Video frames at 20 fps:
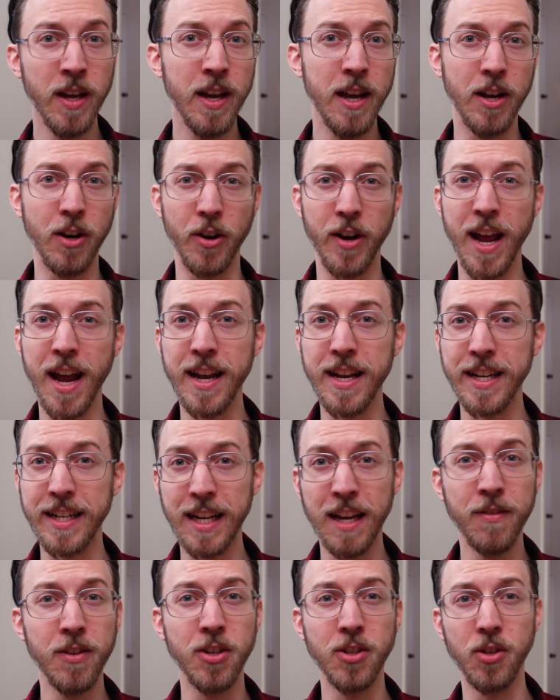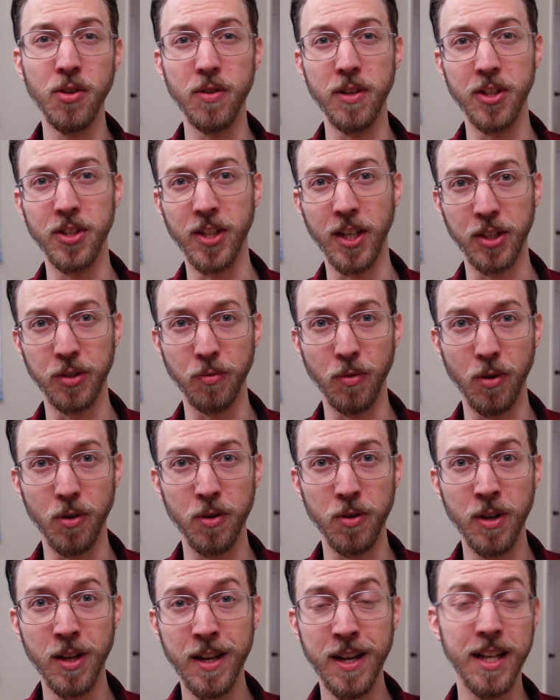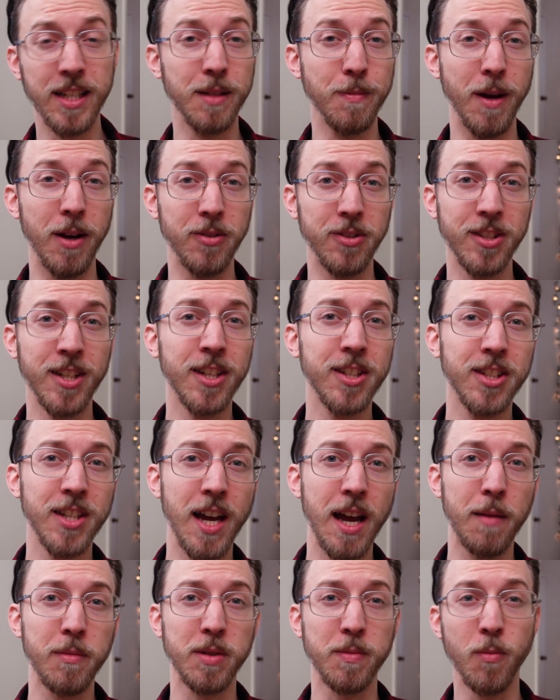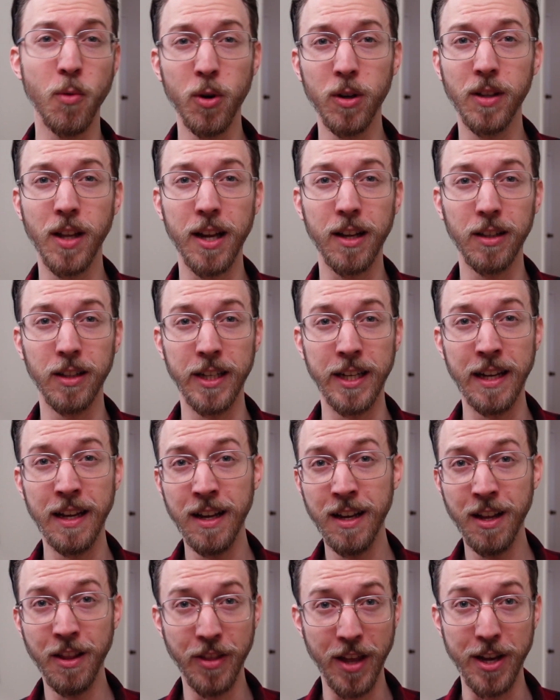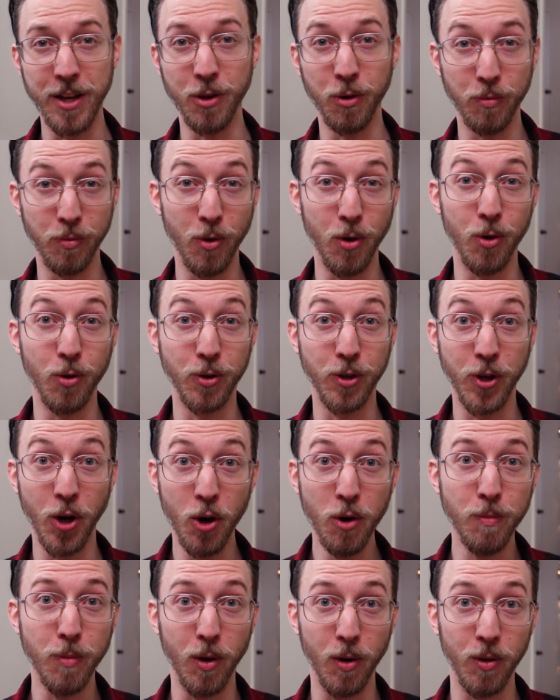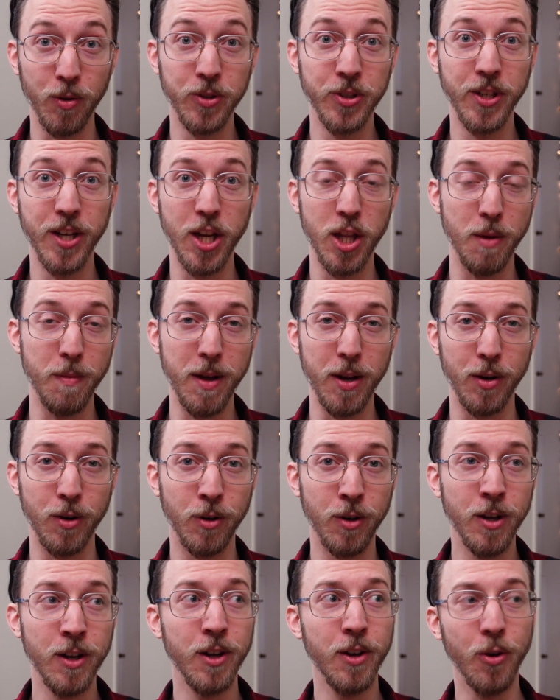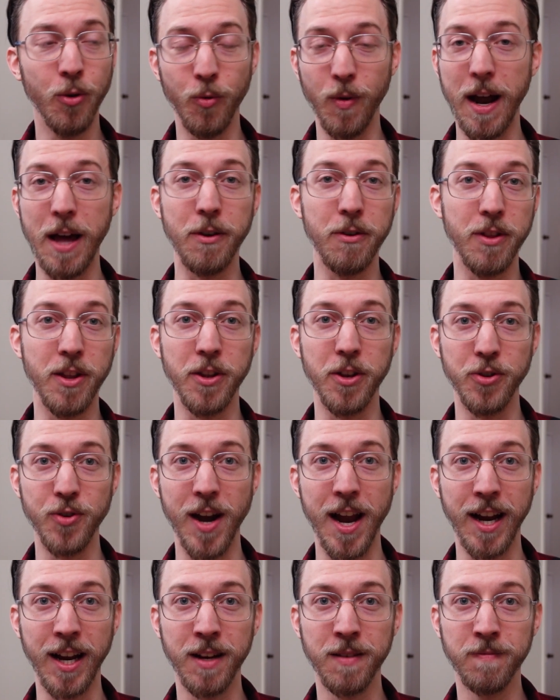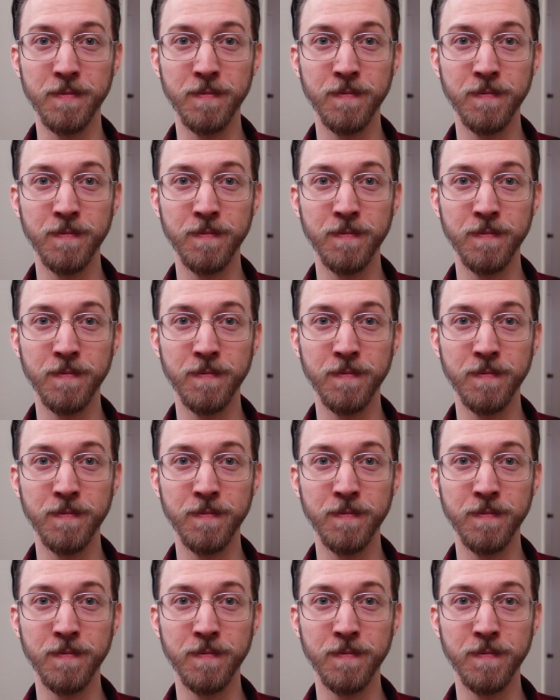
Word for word: and on any given 2d6 roll, it's about 6 times more likely that you'll roll kobolds in the middle rather than the dragon.